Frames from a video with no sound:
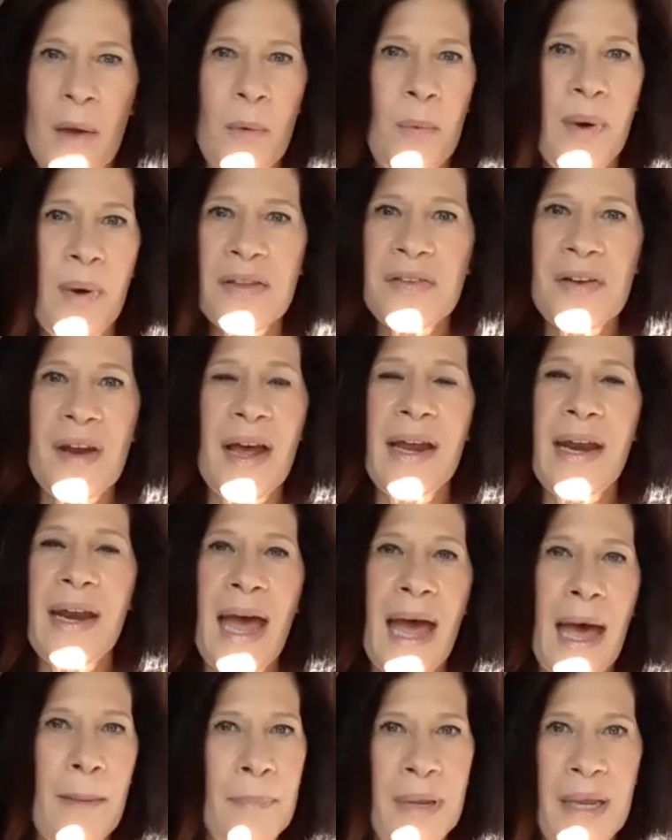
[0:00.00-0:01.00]
I was
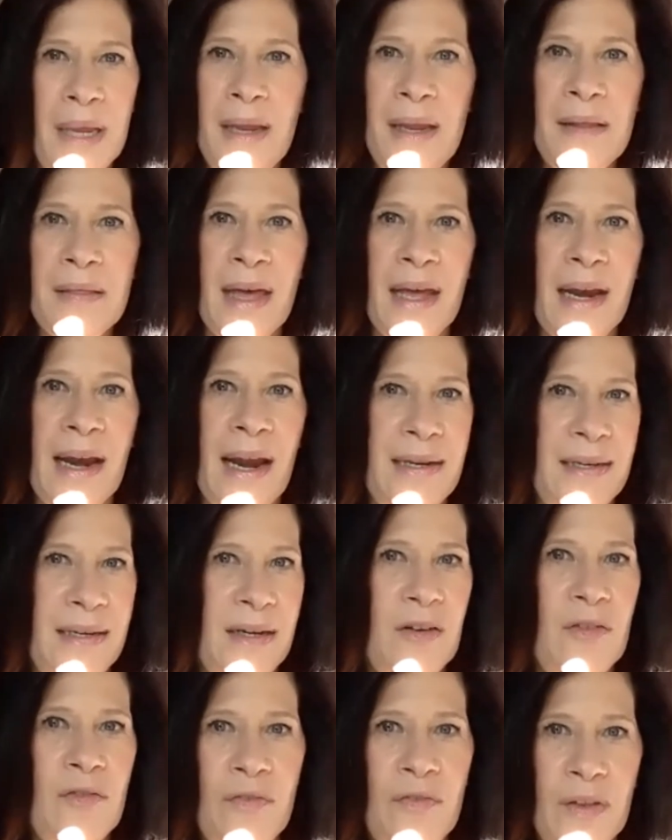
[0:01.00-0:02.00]
not happy, that I
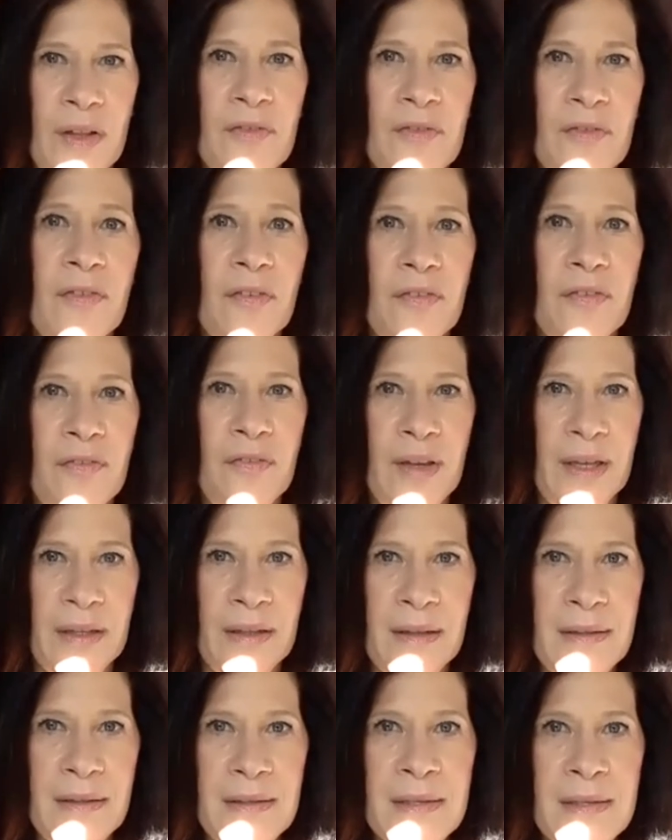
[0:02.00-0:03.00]
didn't feel
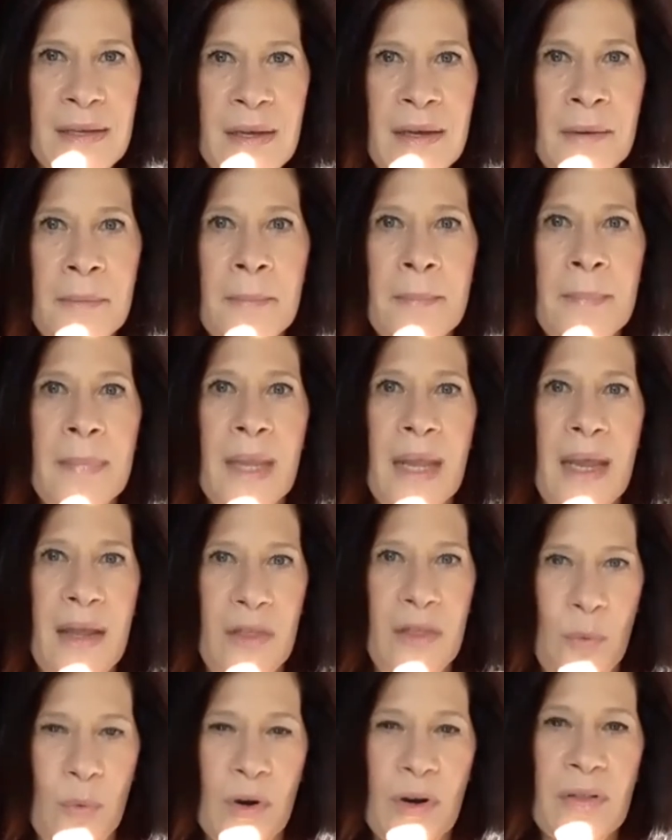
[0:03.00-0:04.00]
fulfilled in
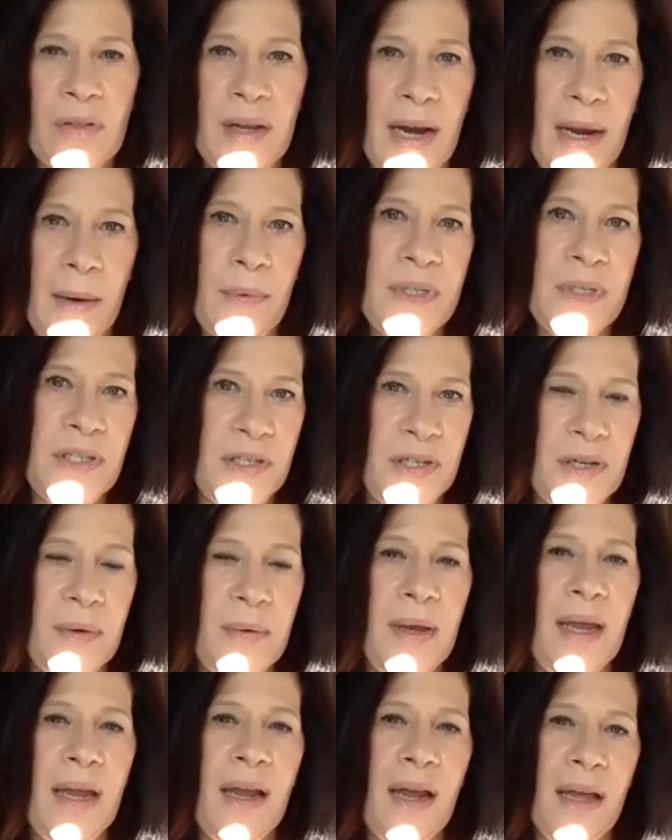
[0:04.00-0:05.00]
the work that I was
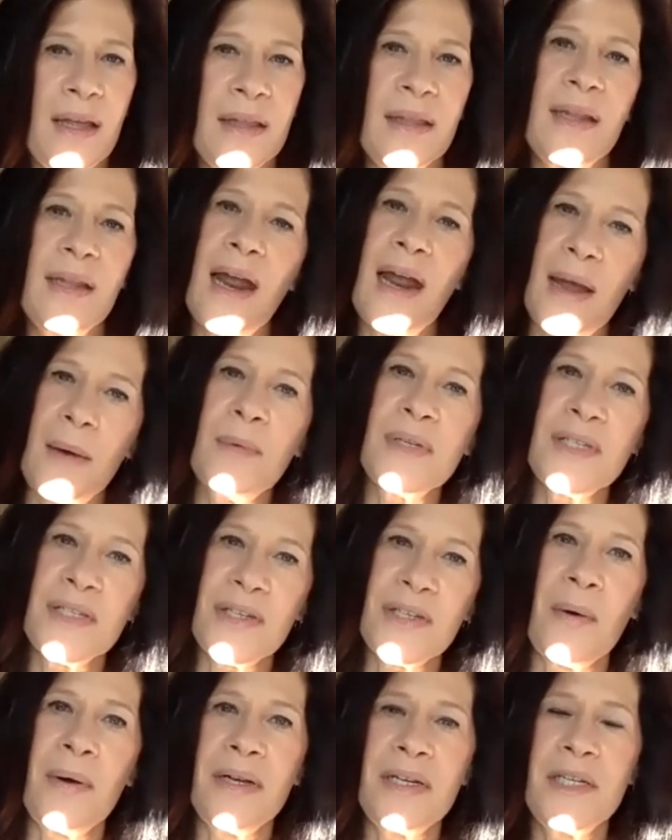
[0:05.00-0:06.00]
doing, and I was
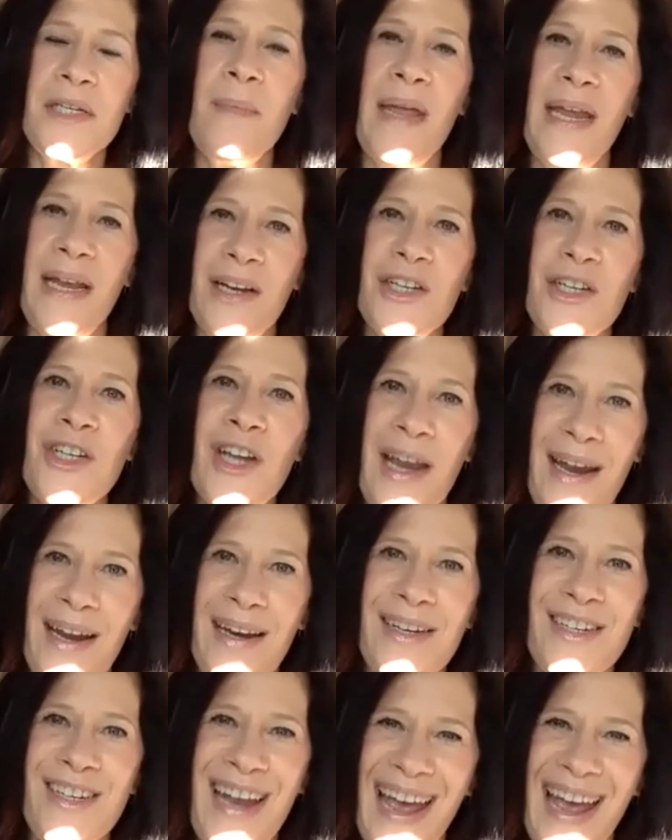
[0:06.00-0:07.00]
going to make a
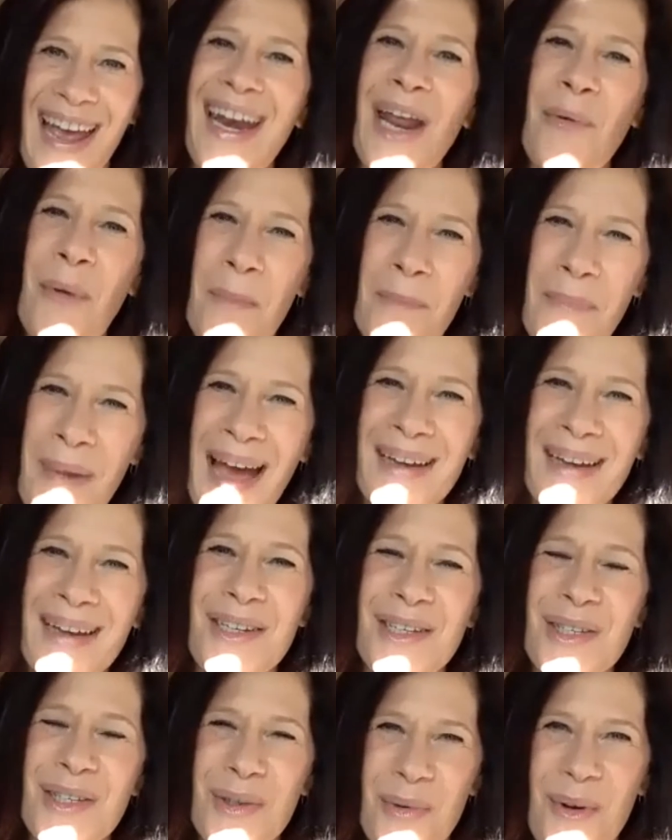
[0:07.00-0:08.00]
change. And I went back
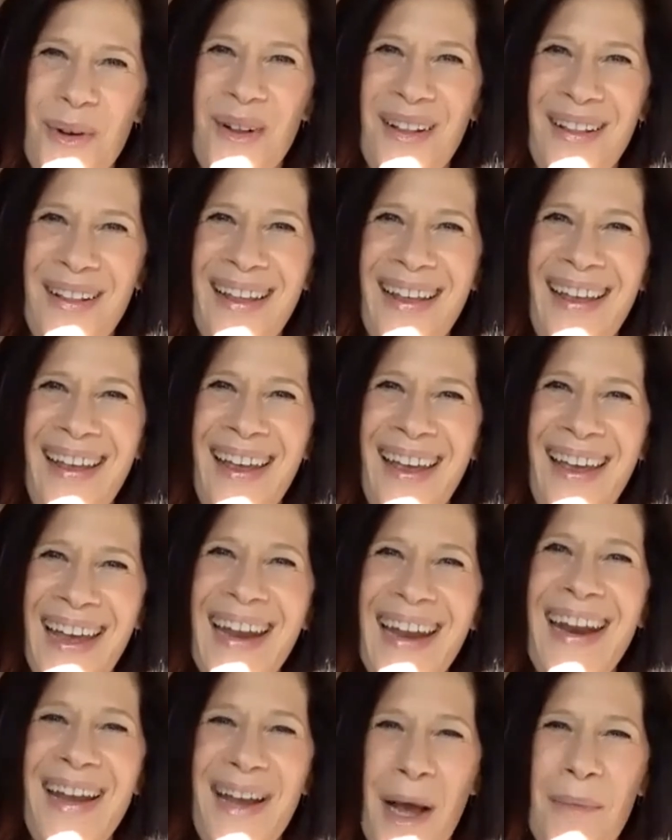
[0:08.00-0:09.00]
to school
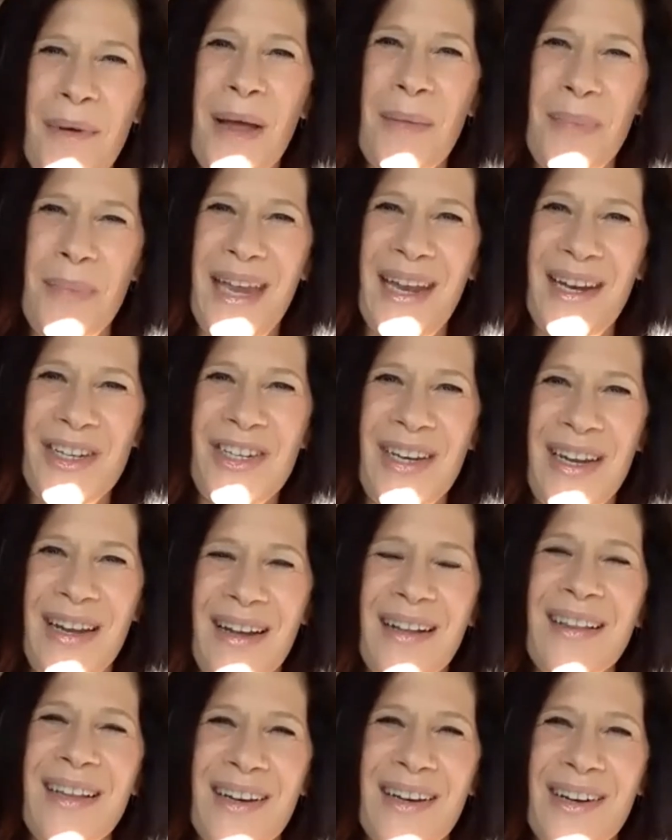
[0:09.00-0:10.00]
and I got my PhD
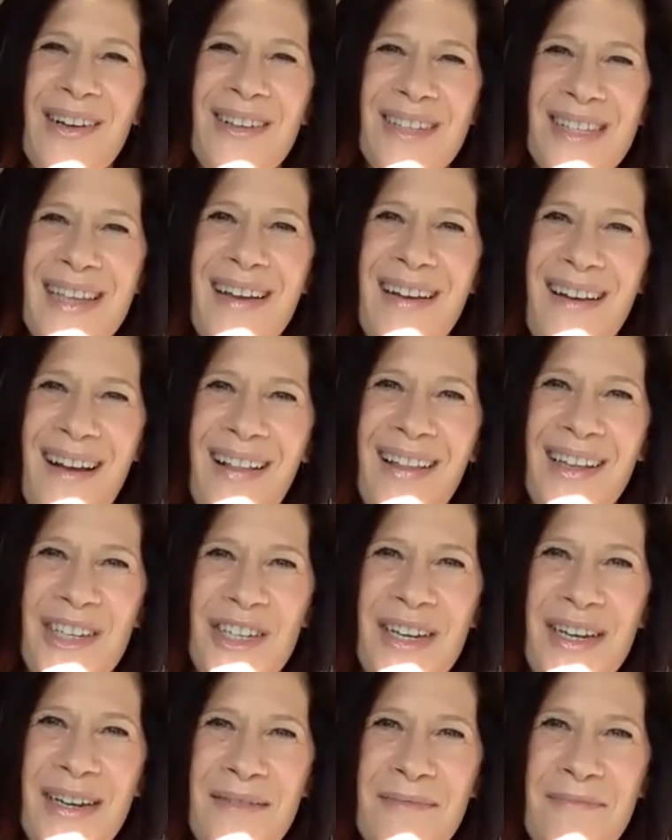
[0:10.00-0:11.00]
in clinical
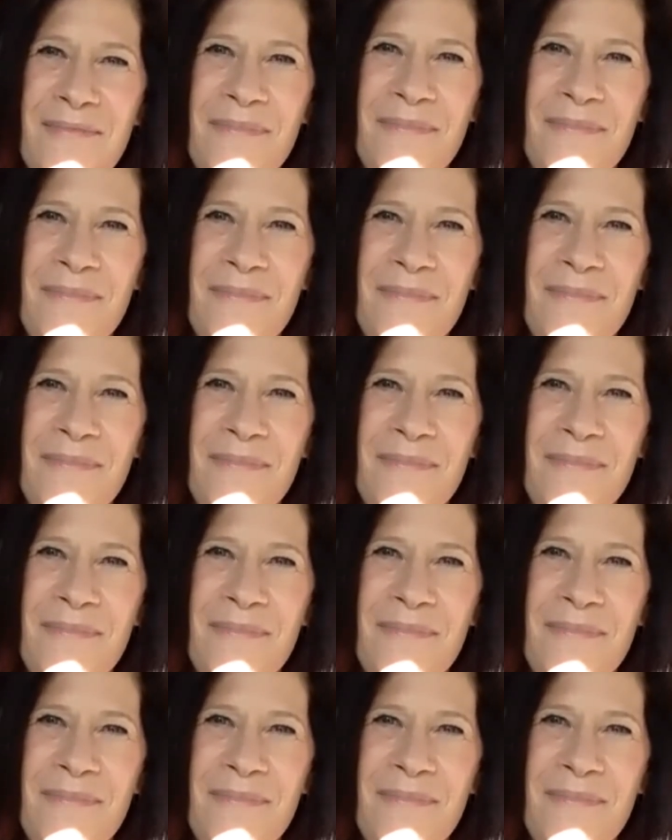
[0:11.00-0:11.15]
psychology.